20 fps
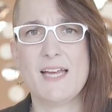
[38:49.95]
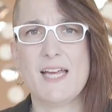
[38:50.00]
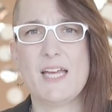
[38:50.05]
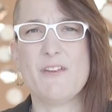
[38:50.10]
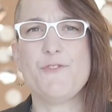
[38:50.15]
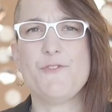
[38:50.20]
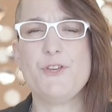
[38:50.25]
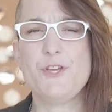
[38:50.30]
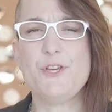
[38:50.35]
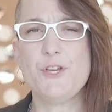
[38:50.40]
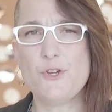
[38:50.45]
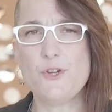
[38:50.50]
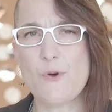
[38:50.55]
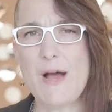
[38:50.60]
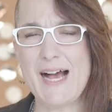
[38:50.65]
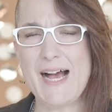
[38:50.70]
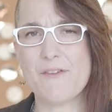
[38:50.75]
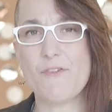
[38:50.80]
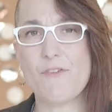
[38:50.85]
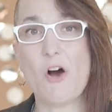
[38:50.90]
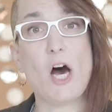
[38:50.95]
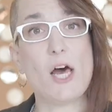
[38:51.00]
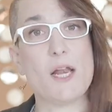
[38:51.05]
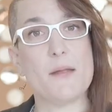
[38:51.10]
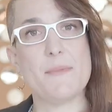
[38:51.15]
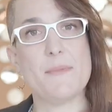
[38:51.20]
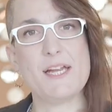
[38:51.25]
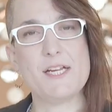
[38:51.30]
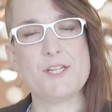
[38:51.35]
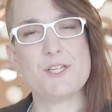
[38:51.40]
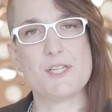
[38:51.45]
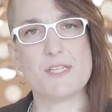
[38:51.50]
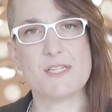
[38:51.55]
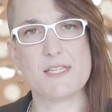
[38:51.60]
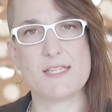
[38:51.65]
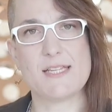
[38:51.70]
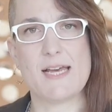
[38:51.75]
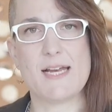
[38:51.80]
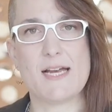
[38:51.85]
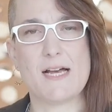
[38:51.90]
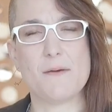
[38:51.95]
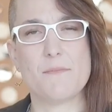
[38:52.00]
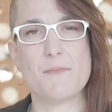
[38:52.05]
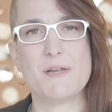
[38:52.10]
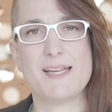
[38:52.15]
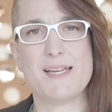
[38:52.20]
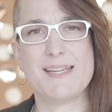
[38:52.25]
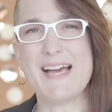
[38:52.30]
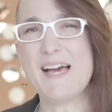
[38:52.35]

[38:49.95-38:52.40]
If you have automation set up,